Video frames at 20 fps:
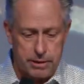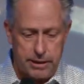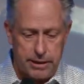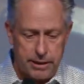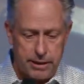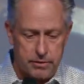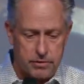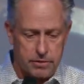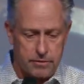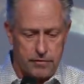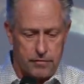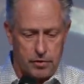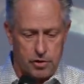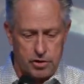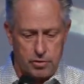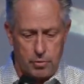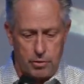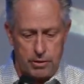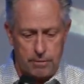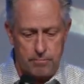Here's the
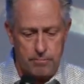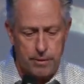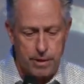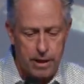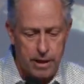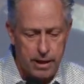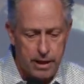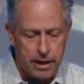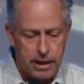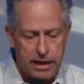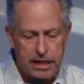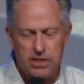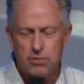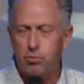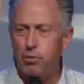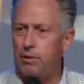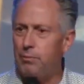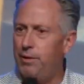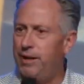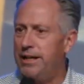first one it's
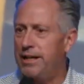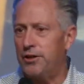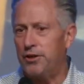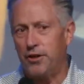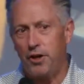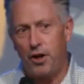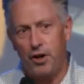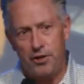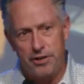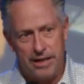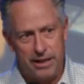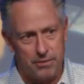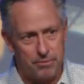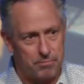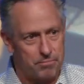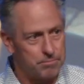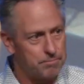when we let our guard down.